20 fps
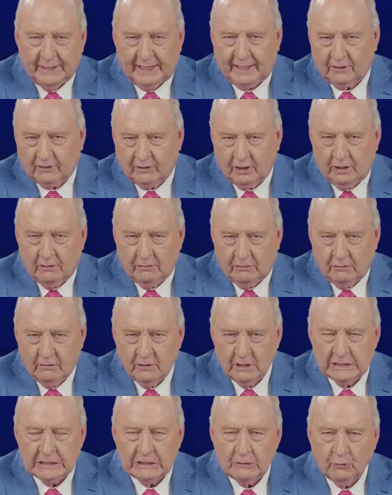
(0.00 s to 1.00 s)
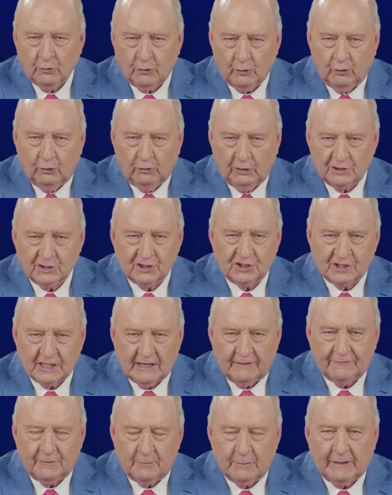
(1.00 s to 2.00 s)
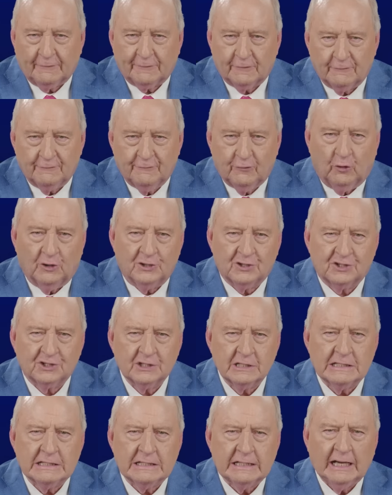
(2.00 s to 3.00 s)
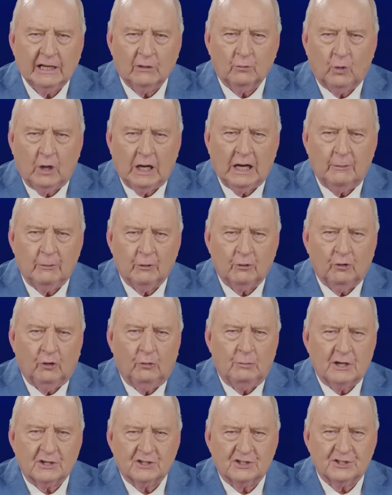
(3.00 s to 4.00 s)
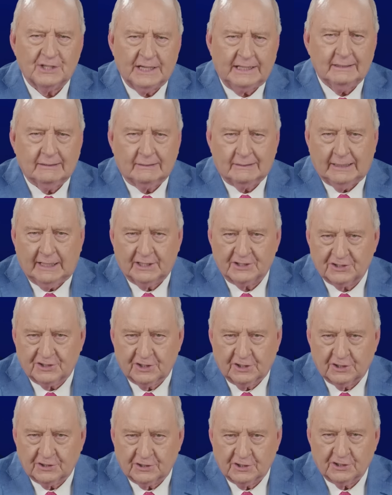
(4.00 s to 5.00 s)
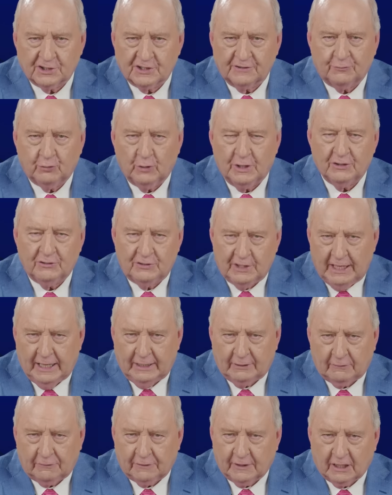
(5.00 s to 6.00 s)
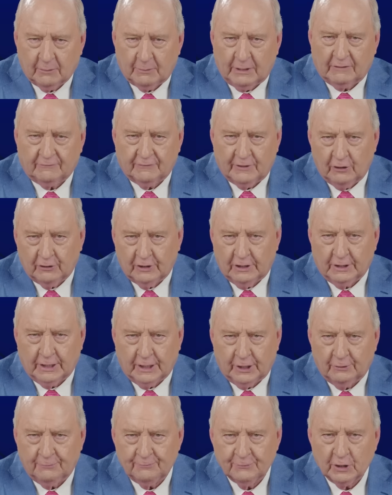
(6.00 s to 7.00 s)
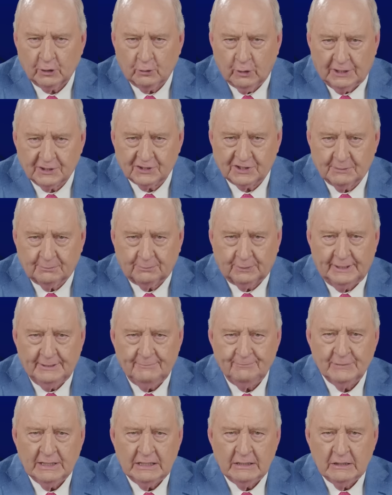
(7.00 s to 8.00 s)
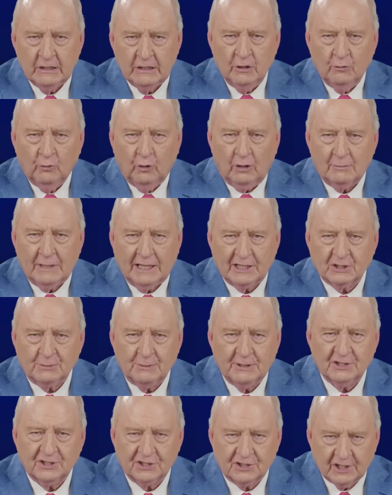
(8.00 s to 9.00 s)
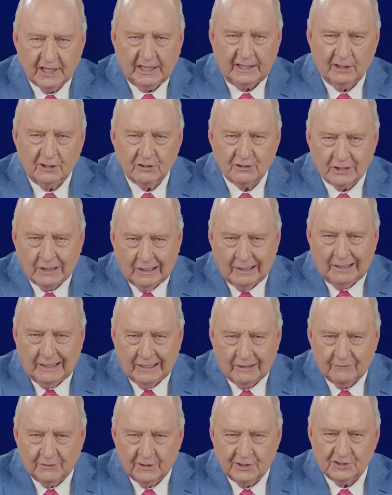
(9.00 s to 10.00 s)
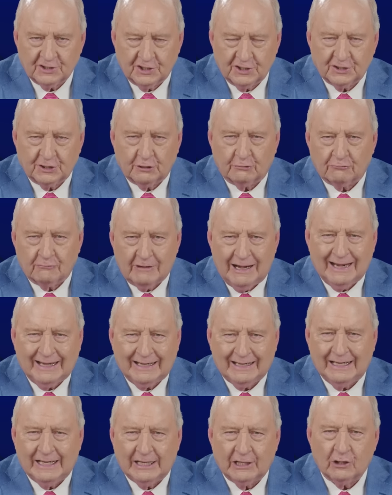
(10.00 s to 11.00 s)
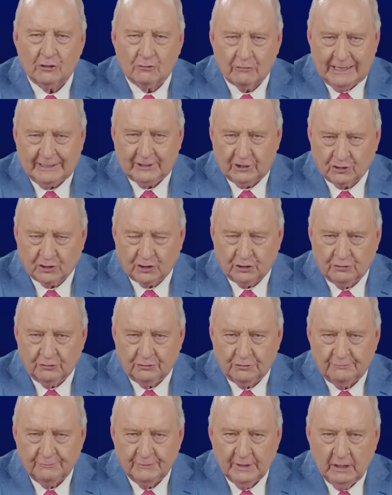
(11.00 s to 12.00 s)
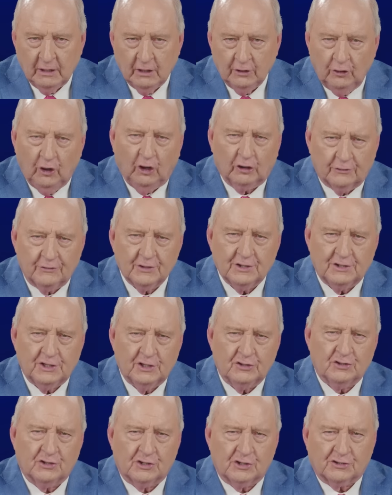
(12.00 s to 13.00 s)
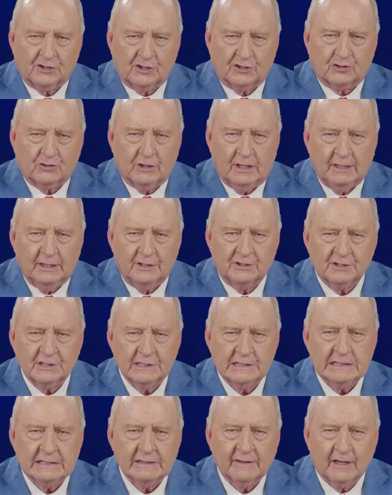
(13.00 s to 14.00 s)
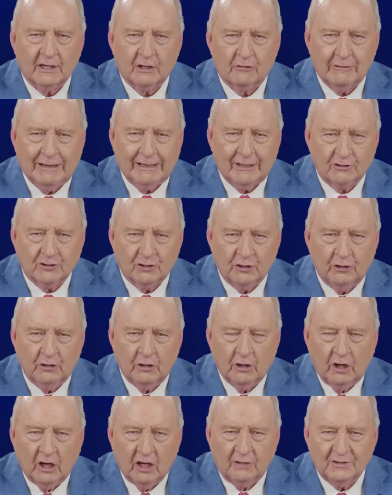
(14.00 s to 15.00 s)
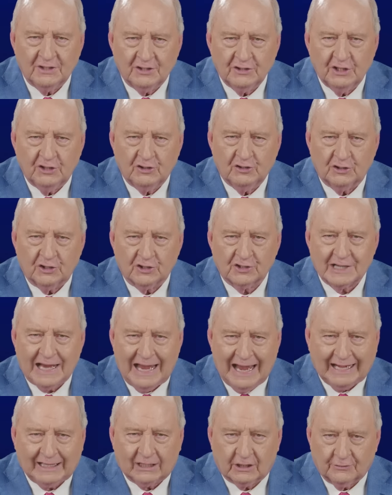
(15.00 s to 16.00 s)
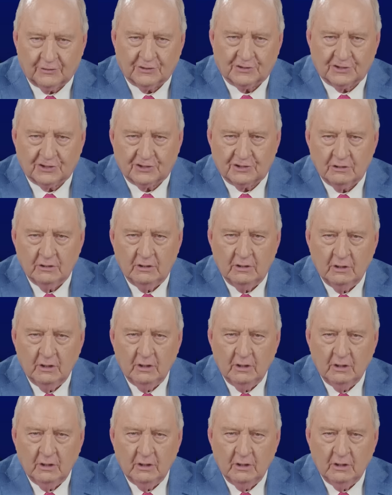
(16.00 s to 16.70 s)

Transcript: back teeth with all this stuff about the voice and why we're almost second class citizens if we dare to think about voting no. Quite simply, what makes me sick and tired of this is the rank ingratitude, not of Indigenous Australians, the ingratitude of Indigenous activists